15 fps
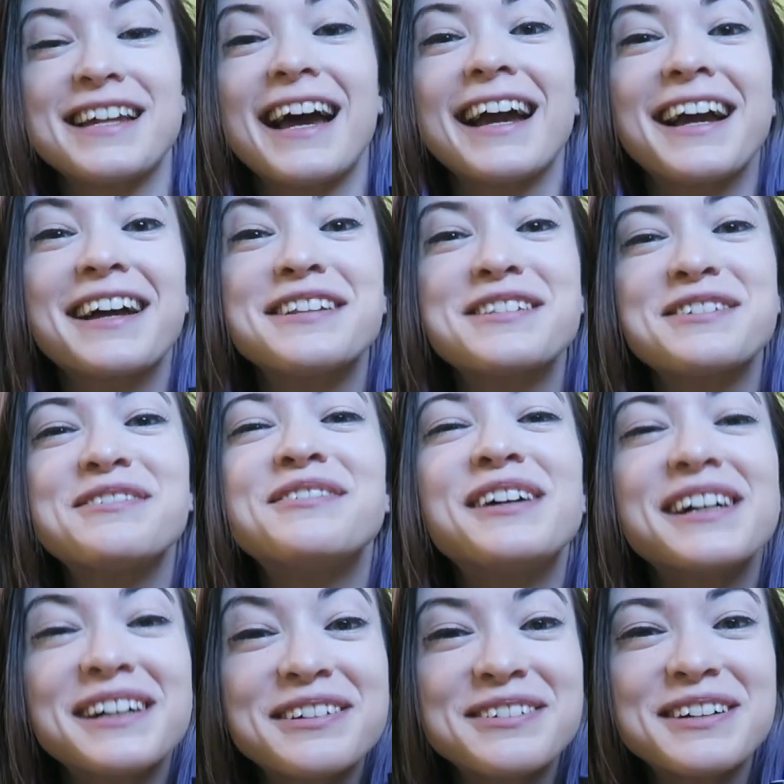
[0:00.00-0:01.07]
I got to
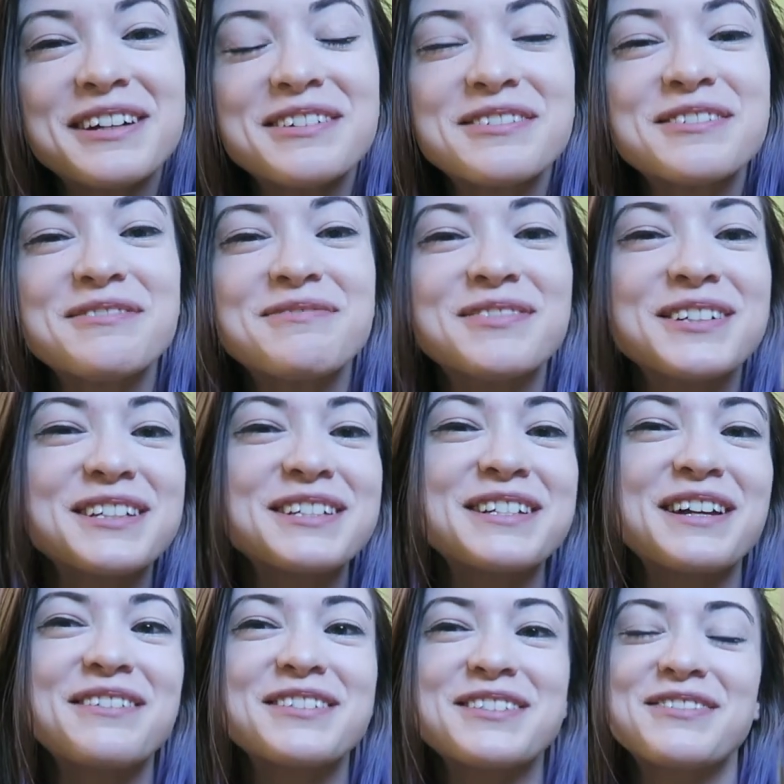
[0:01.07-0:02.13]
walk around
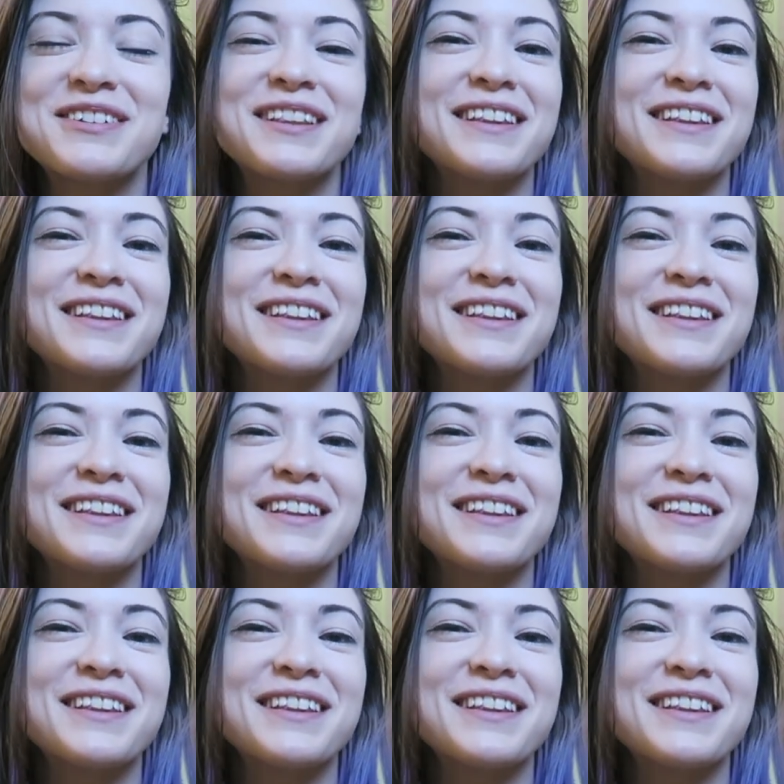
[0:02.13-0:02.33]
bookshelves for